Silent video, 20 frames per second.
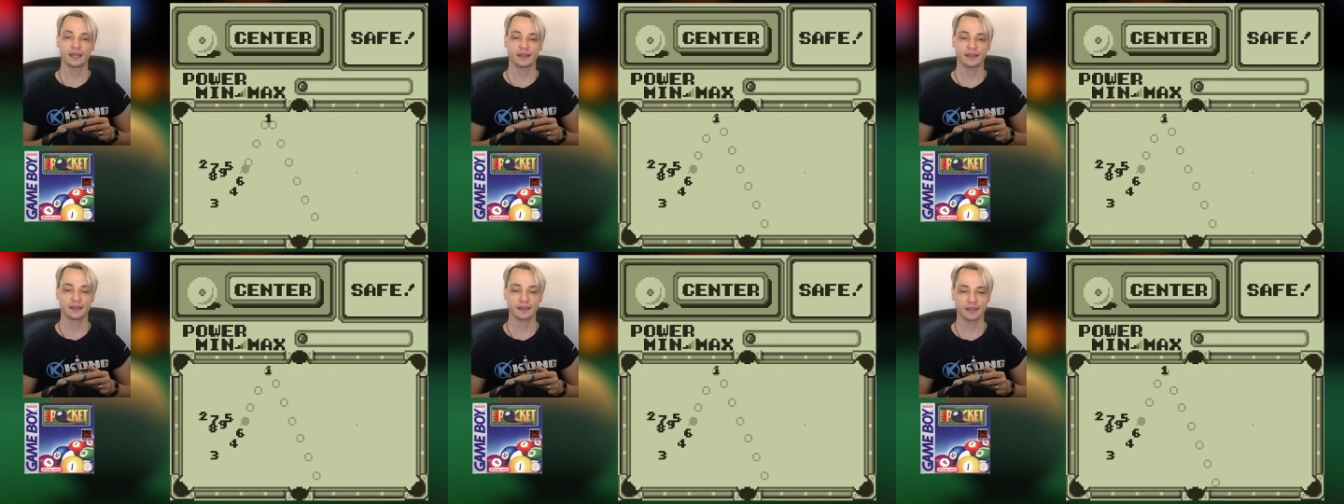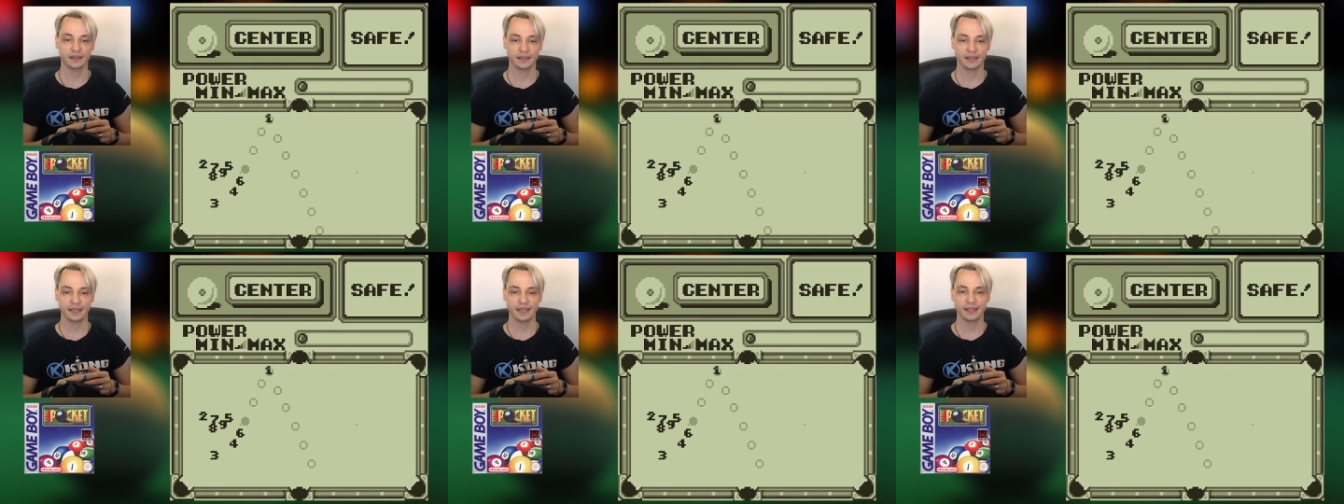
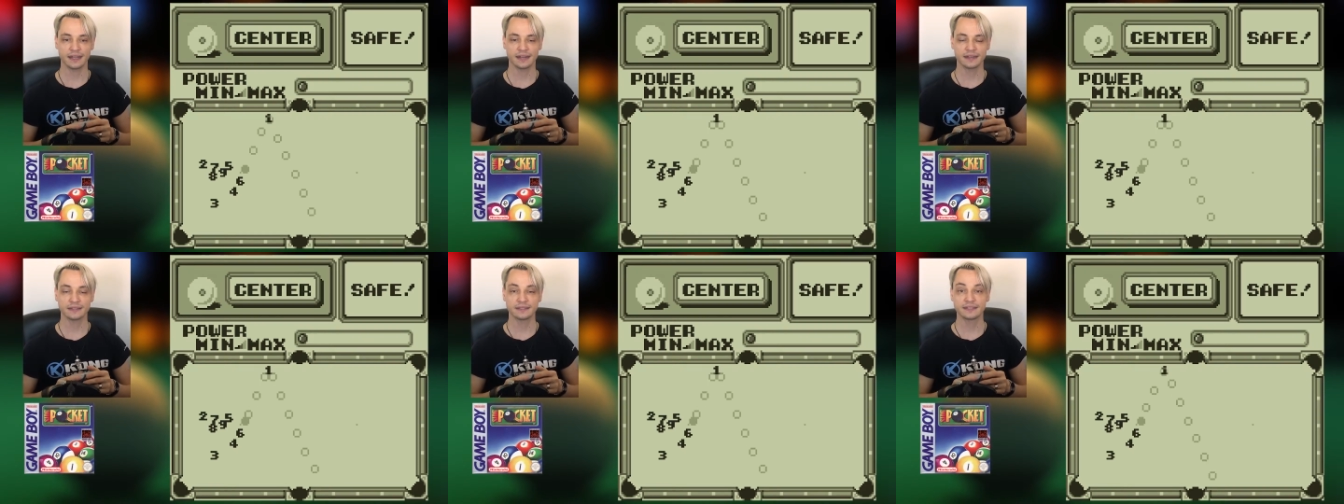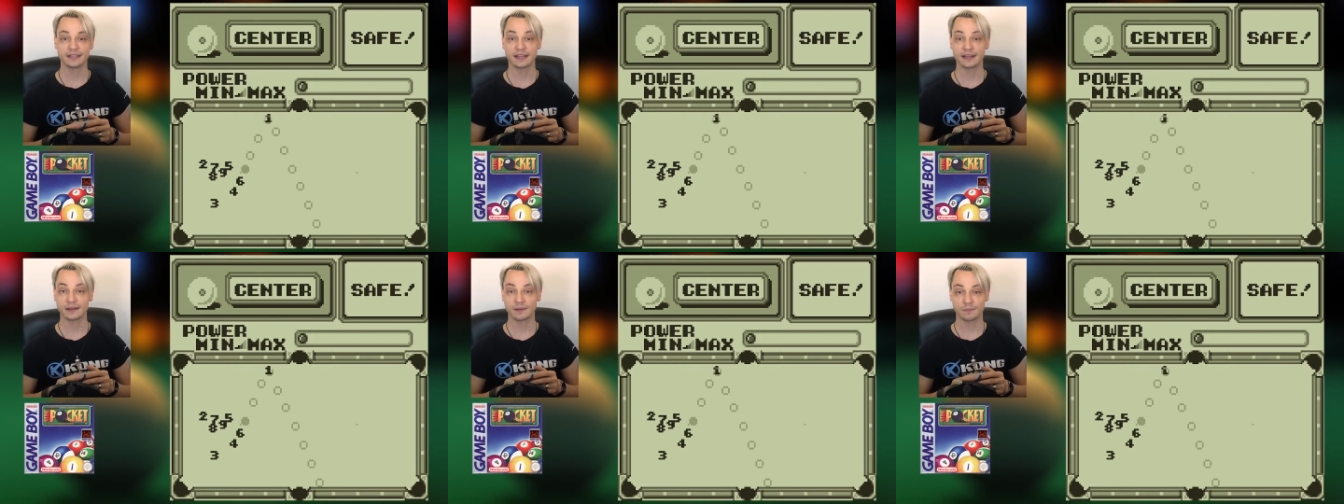and
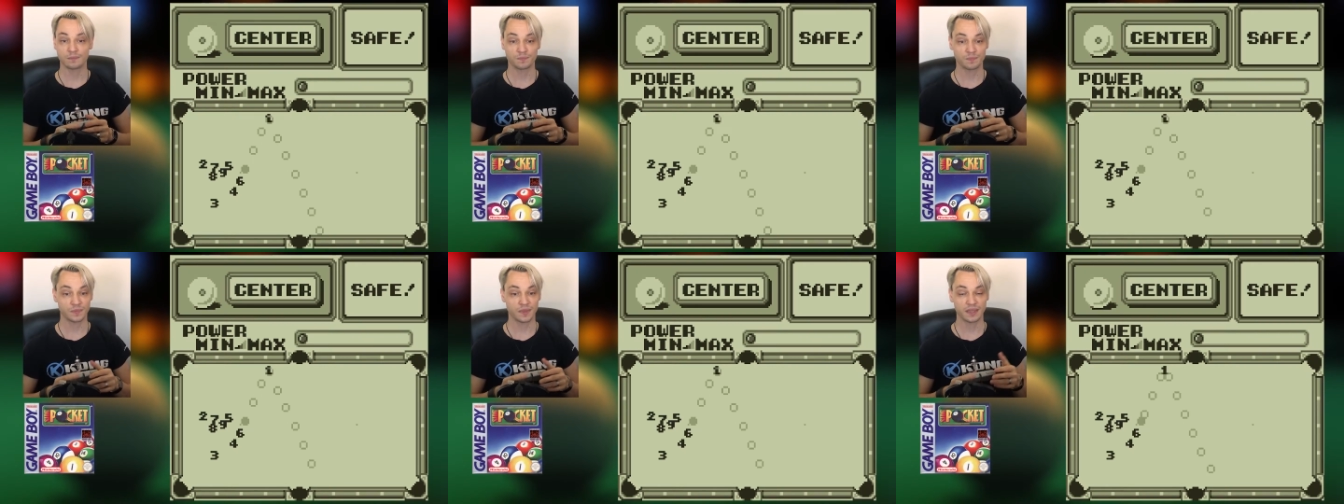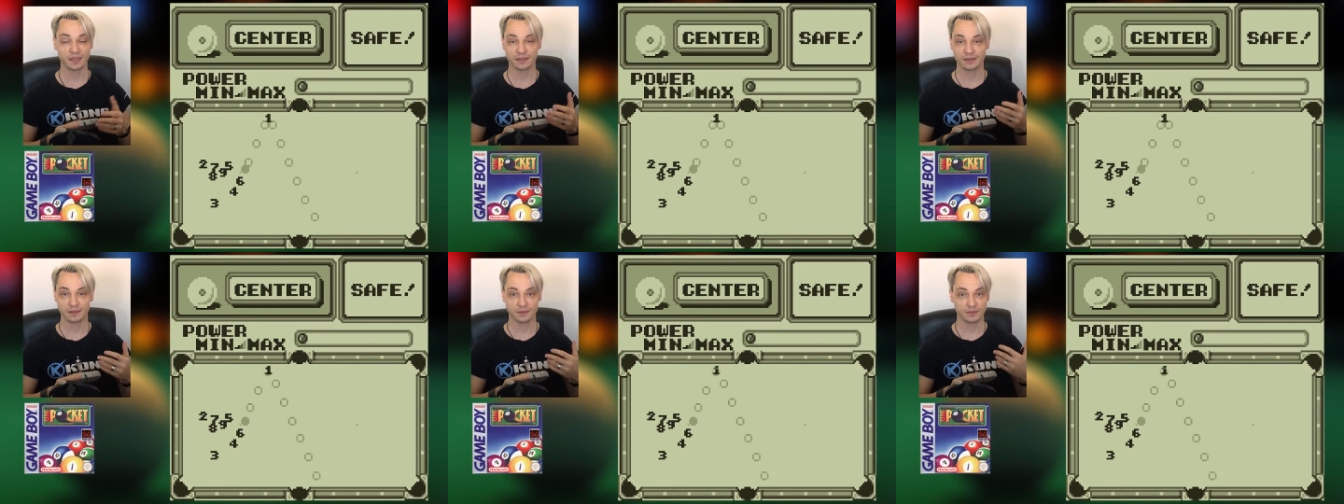yeah,
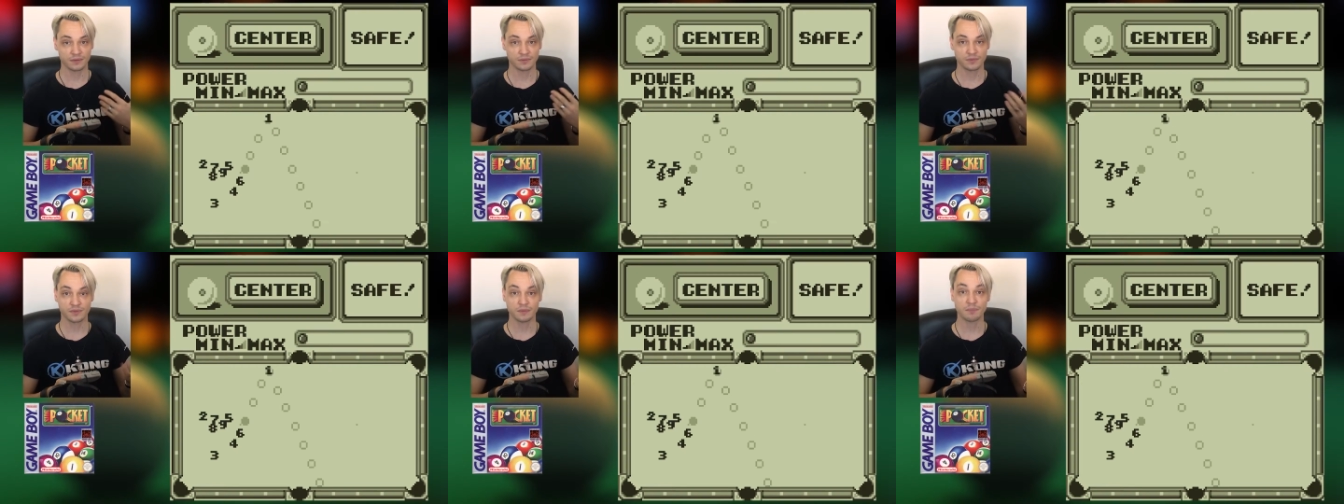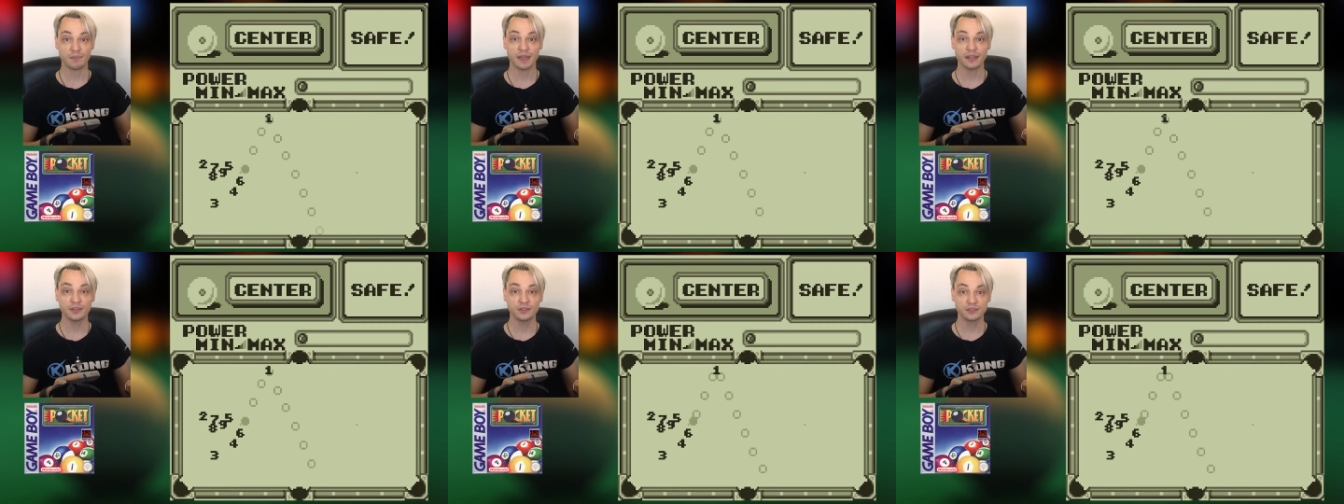the
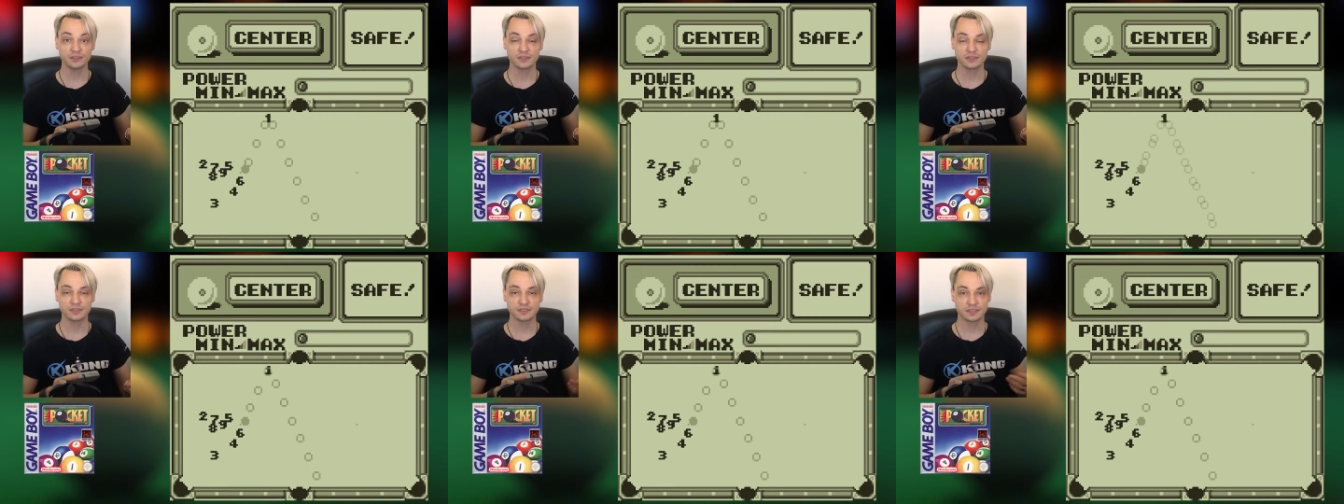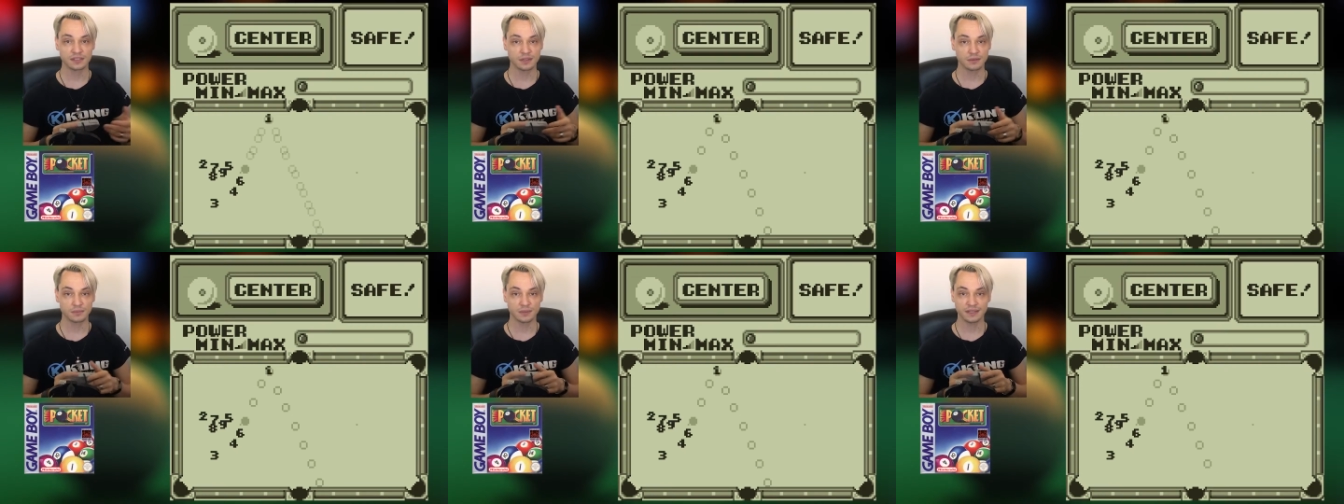menu
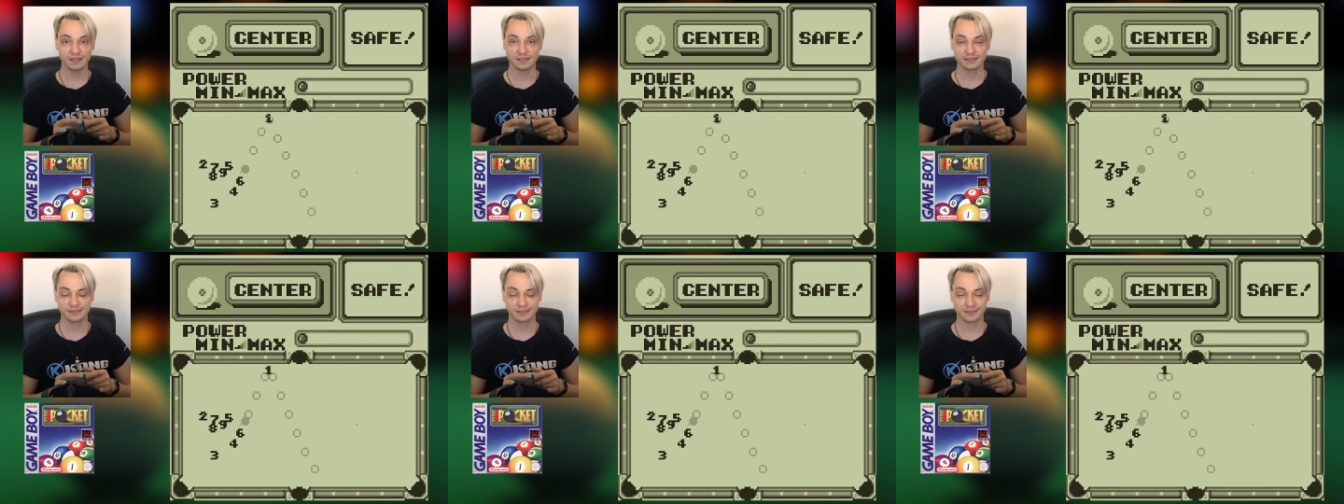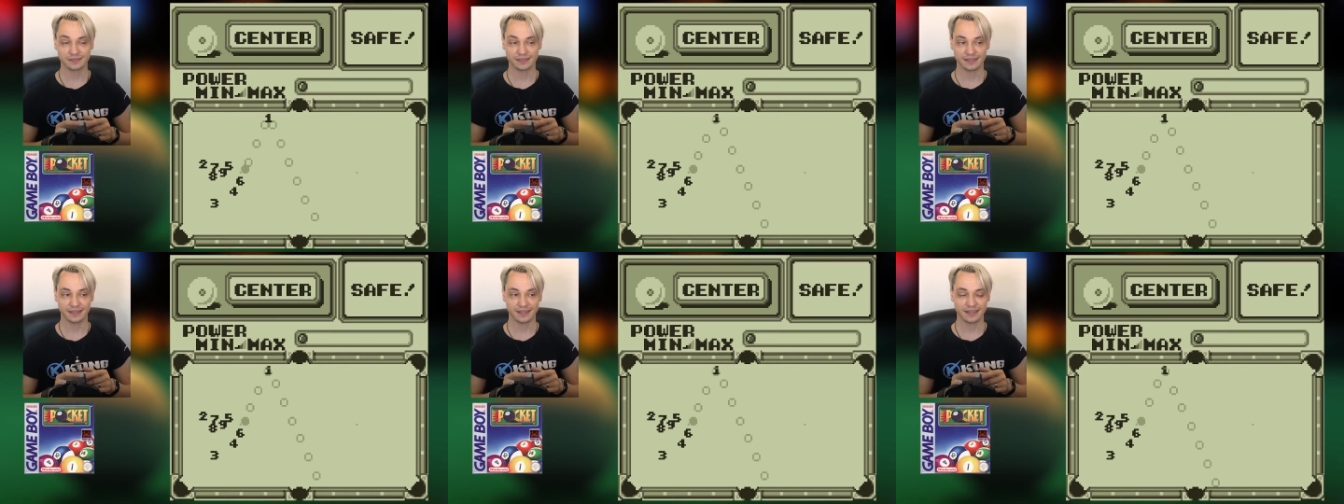system
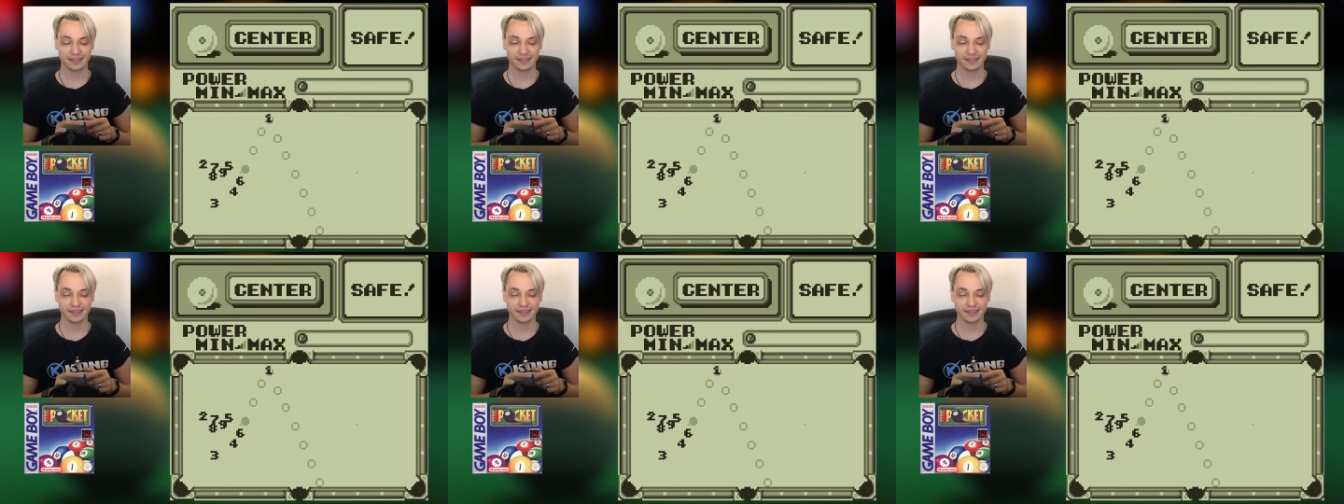is